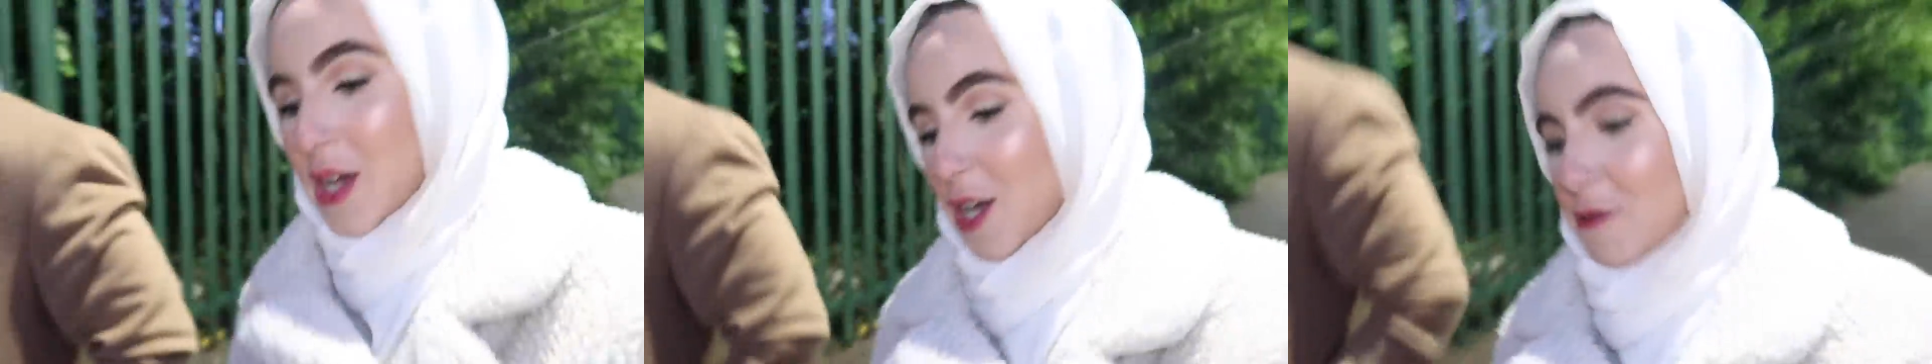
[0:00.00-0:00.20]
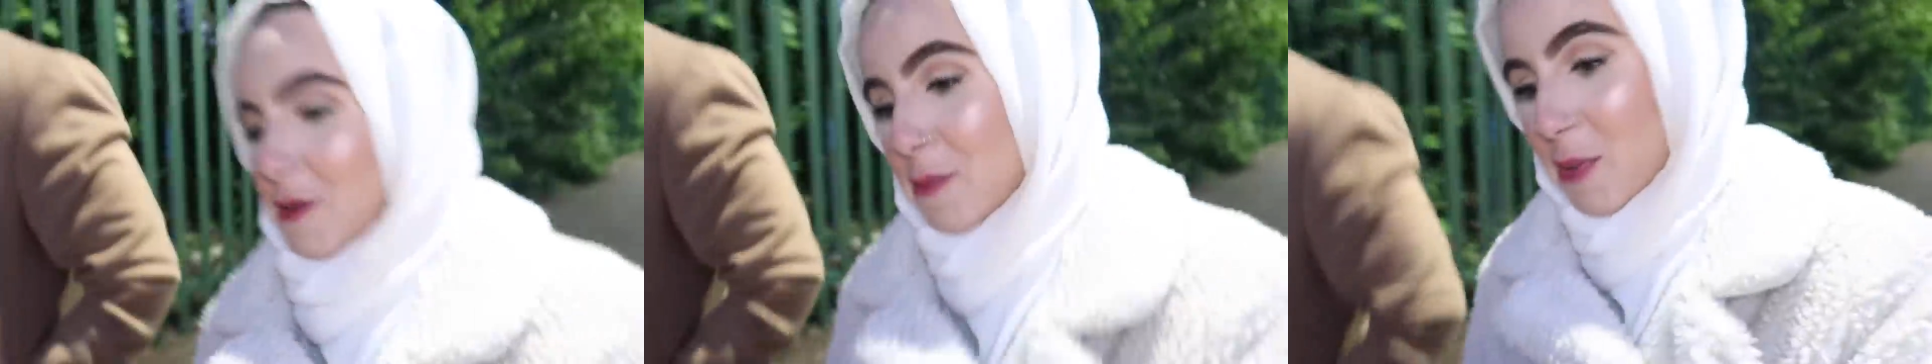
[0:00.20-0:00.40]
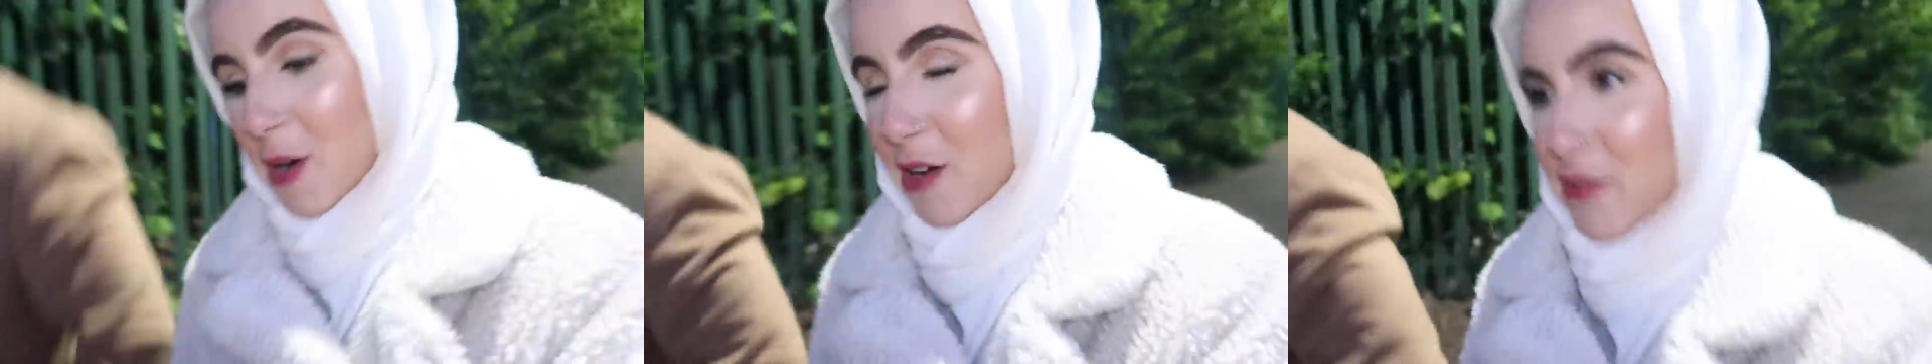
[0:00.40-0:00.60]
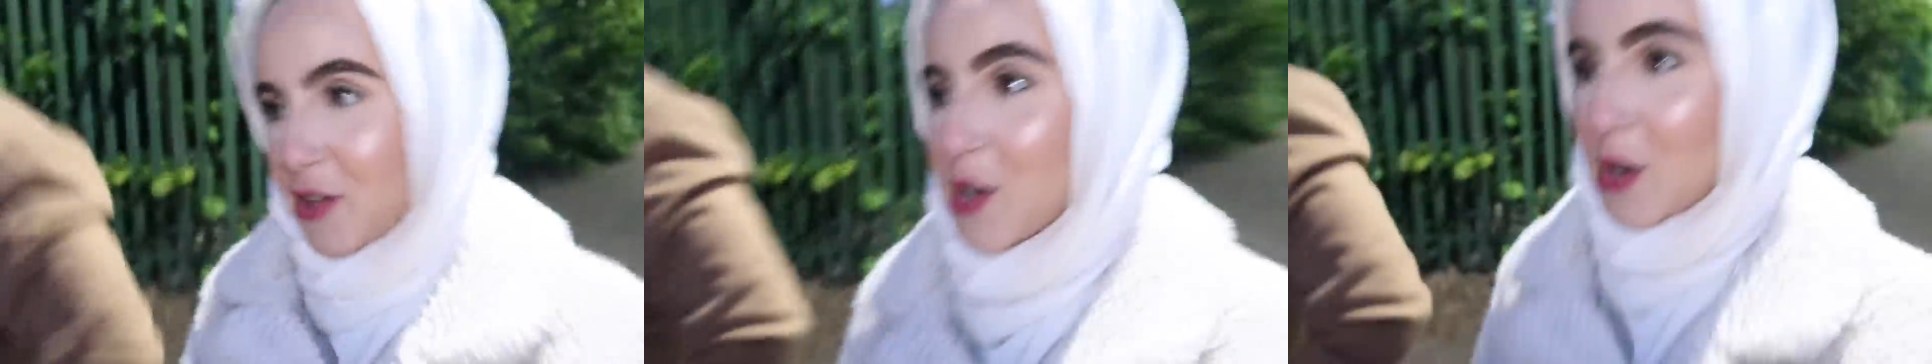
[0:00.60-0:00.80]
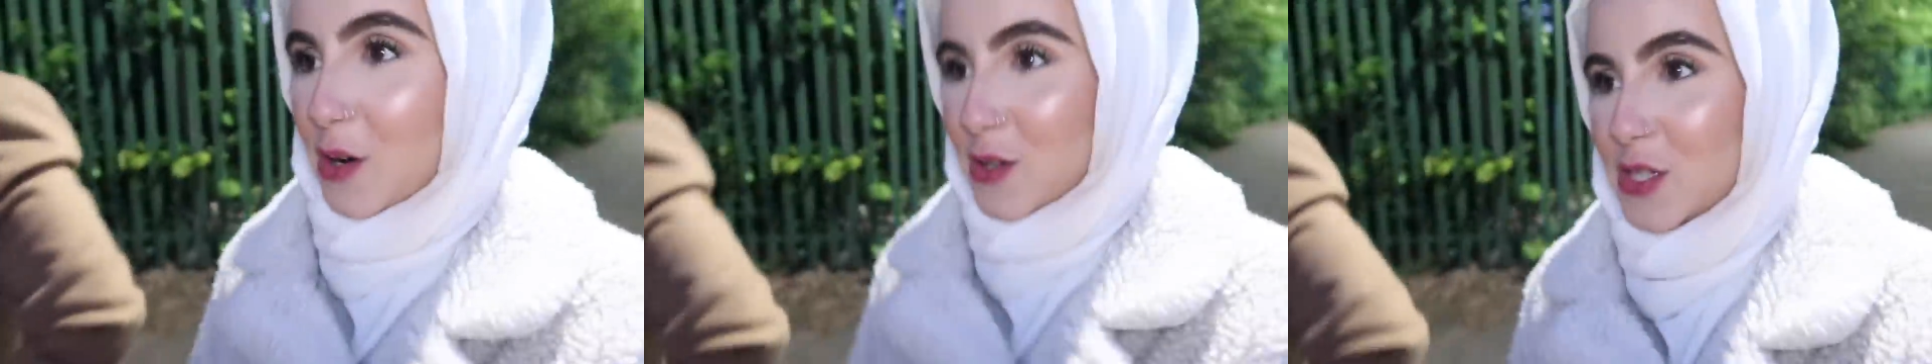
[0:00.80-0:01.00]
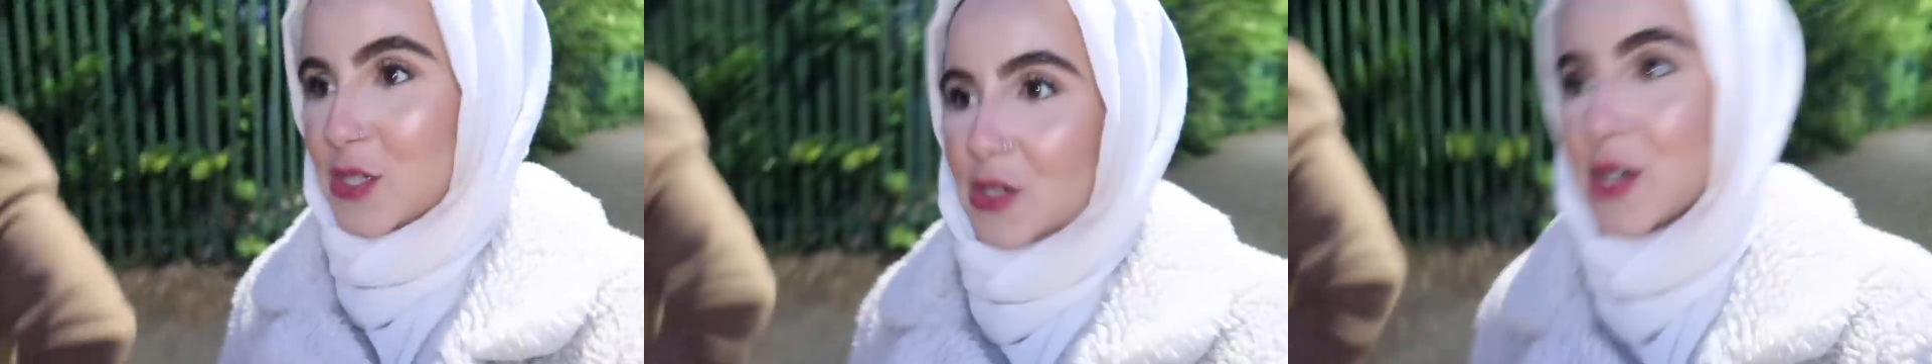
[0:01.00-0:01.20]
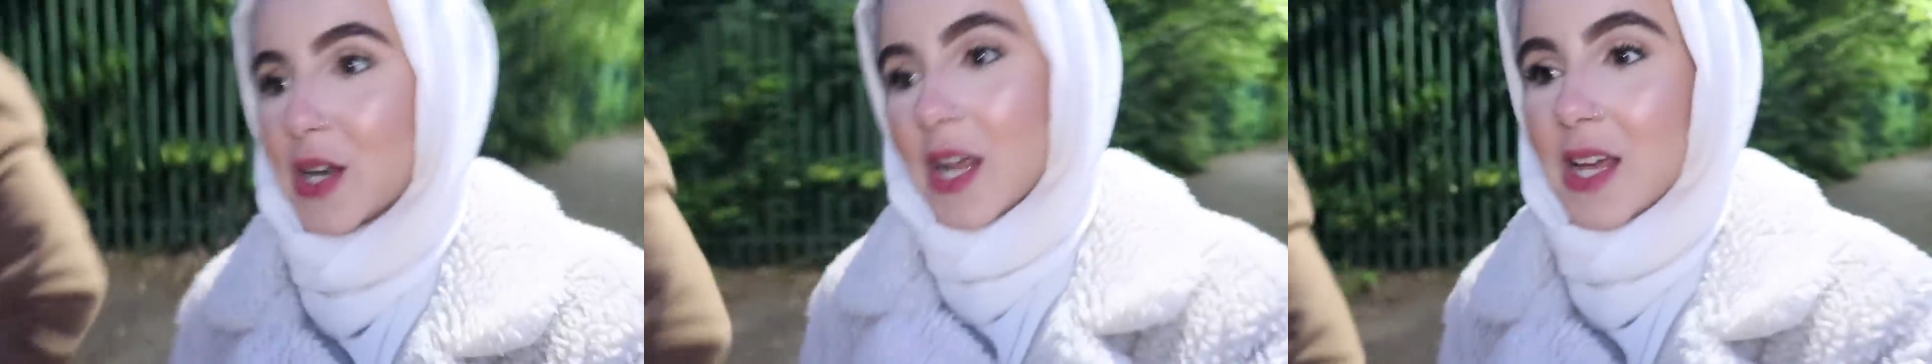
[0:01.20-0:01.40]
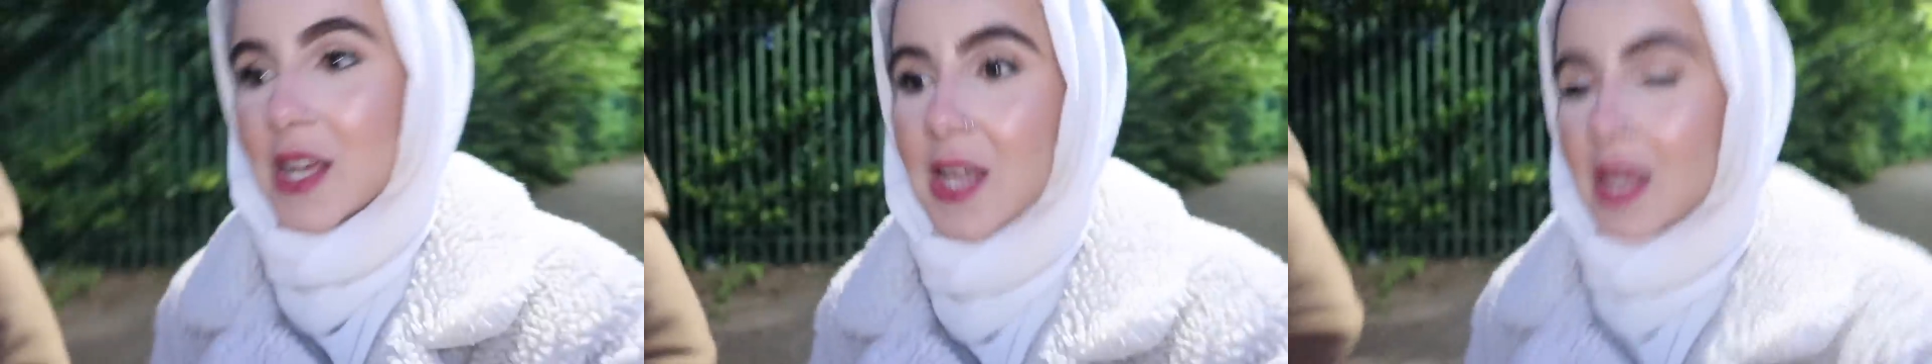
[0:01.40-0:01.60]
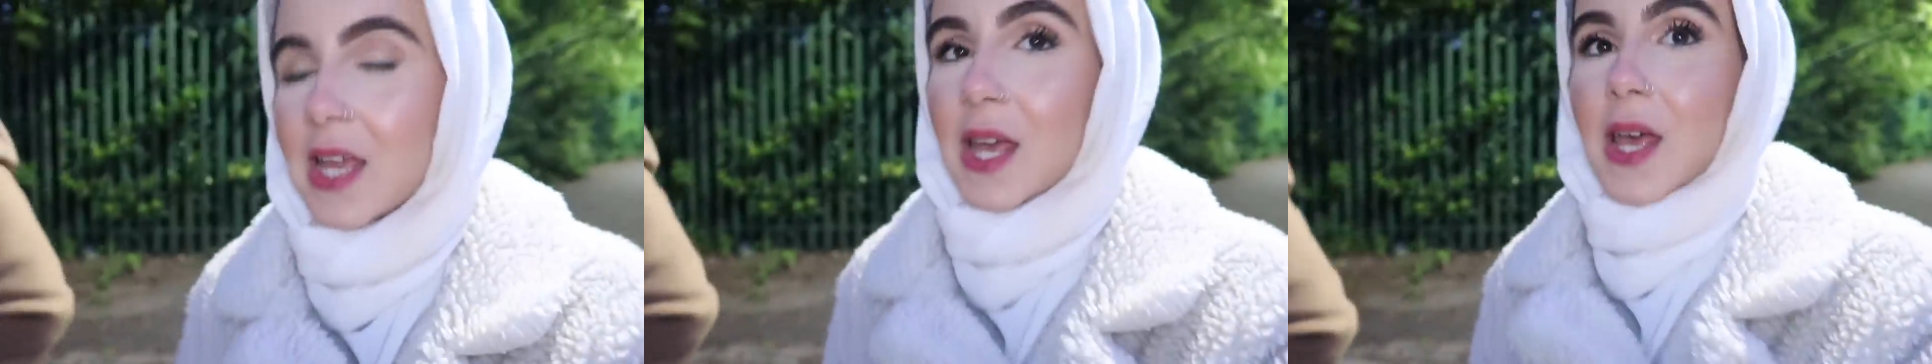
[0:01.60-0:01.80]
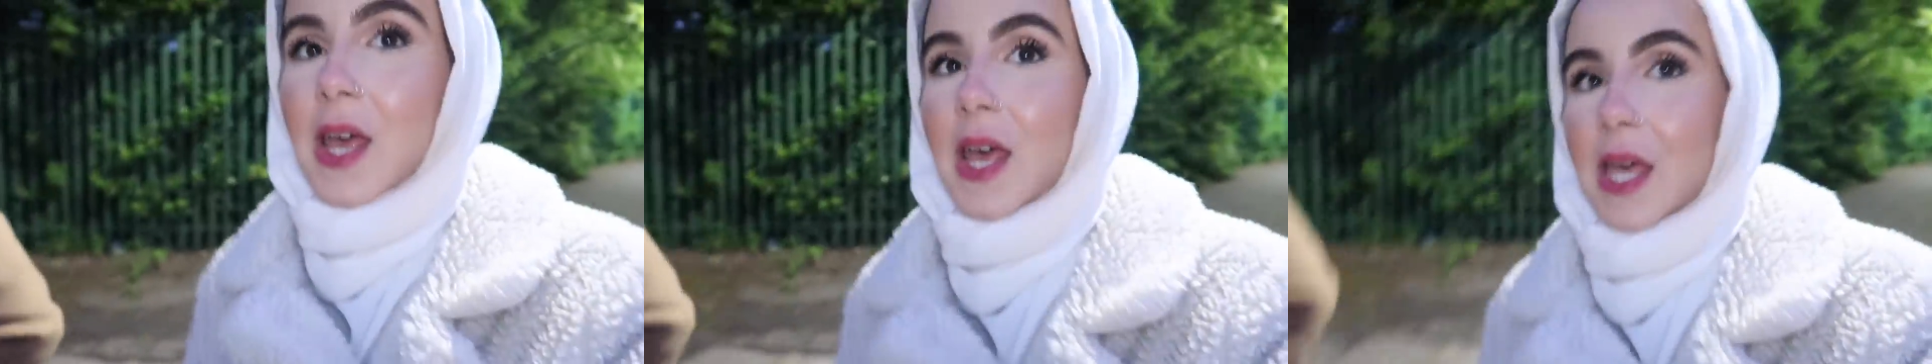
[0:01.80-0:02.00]
Got my puffy coat on,
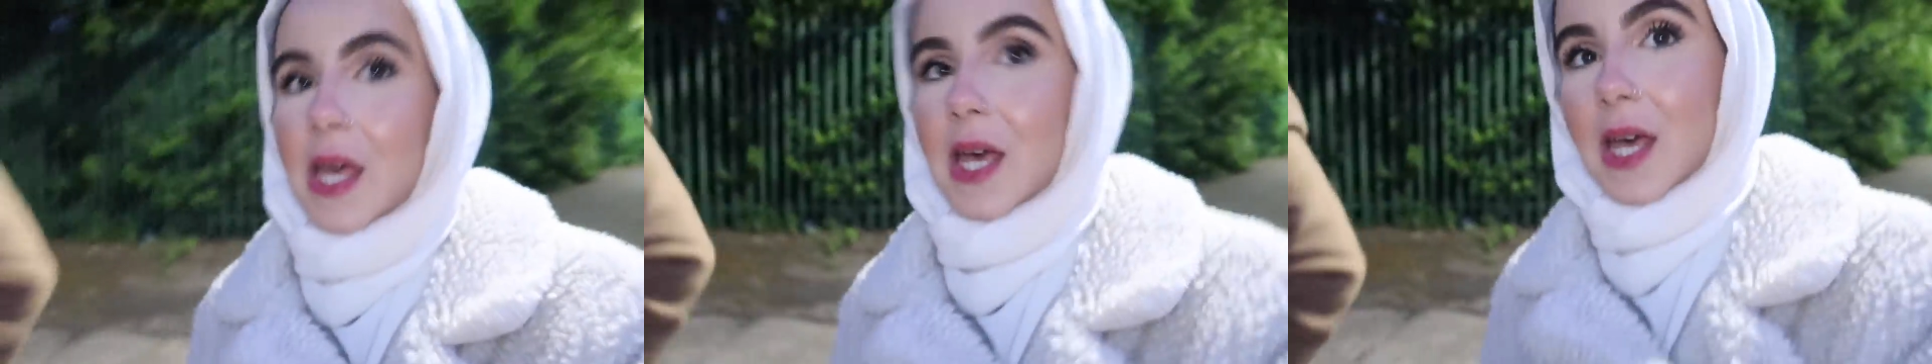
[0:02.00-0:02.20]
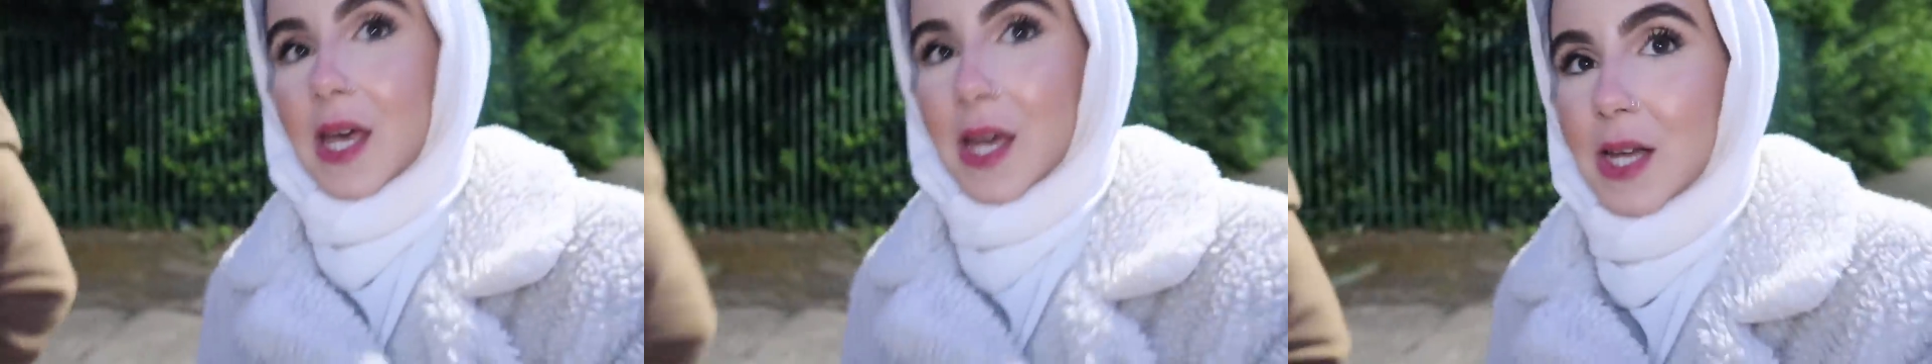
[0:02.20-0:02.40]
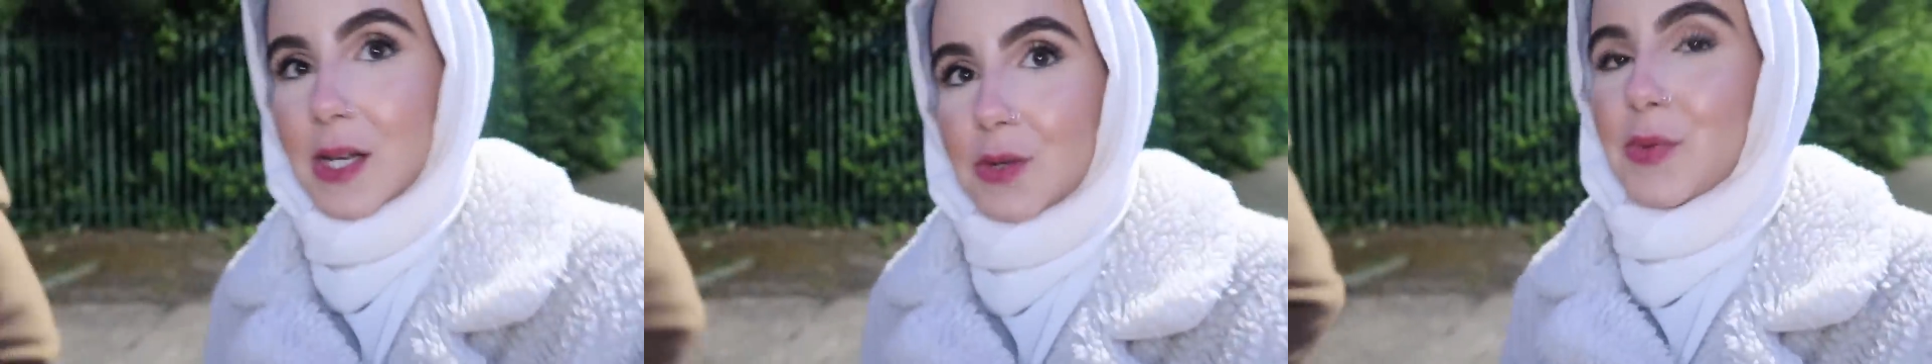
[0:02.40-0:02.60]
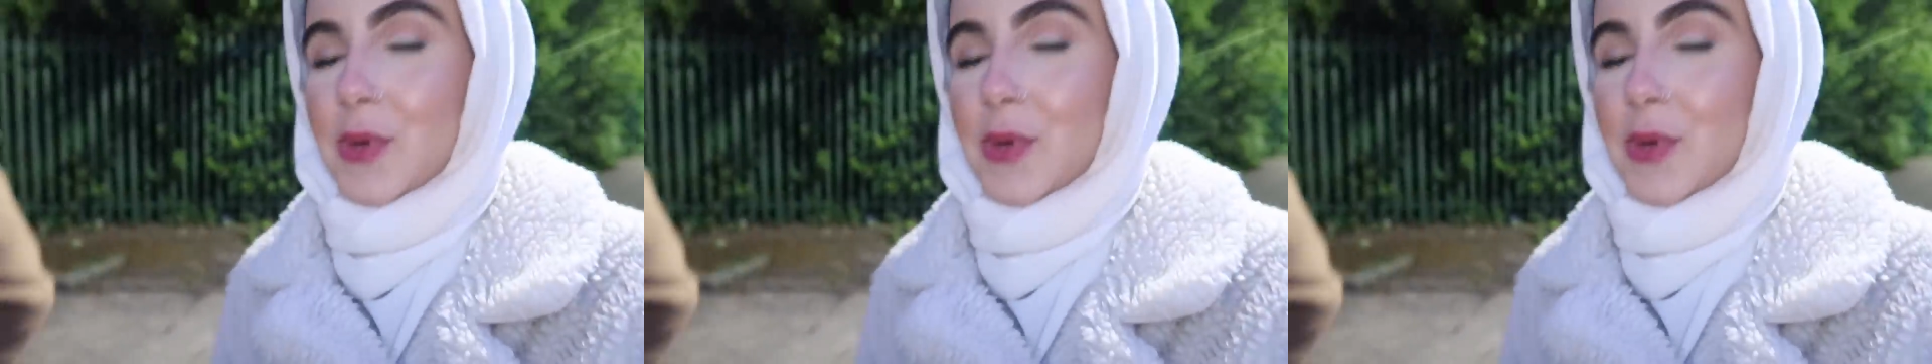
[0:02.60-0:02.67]
and